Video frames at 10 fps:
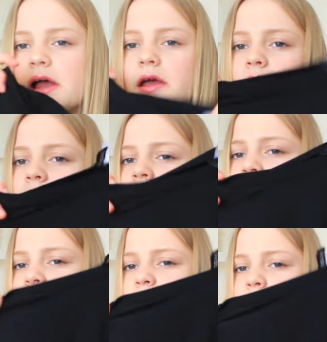like
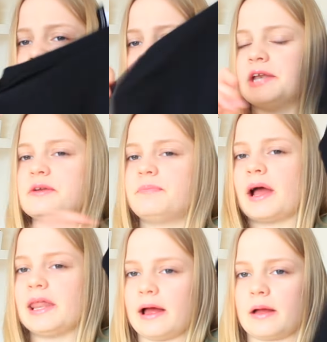jumper. I did
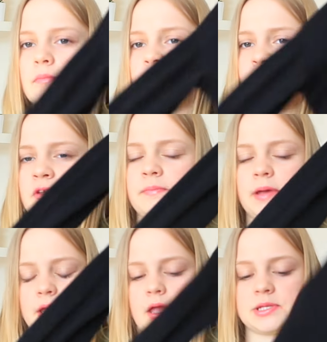buy it like a month and a
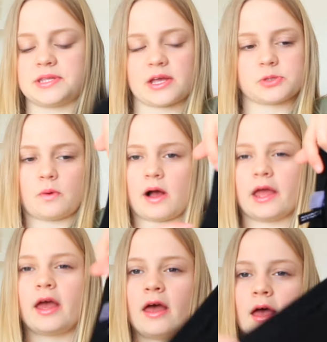bit ago, so that's
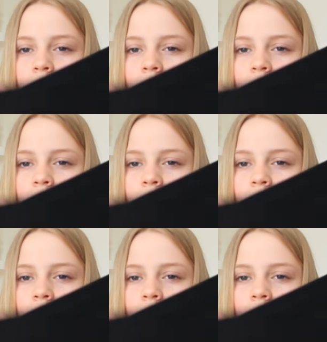why